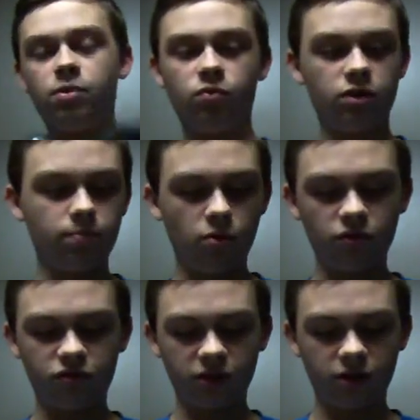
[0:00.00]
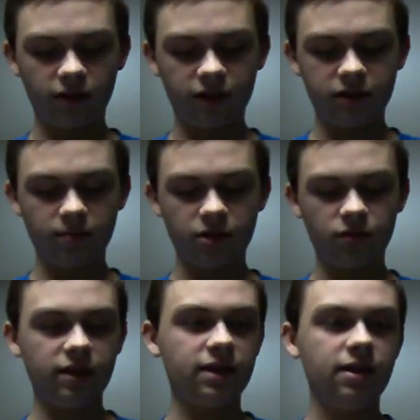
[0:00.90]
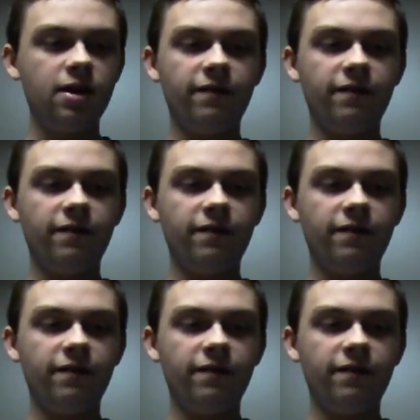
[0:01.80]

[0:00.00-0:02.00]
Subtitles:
but when you pull the trigger on the WE,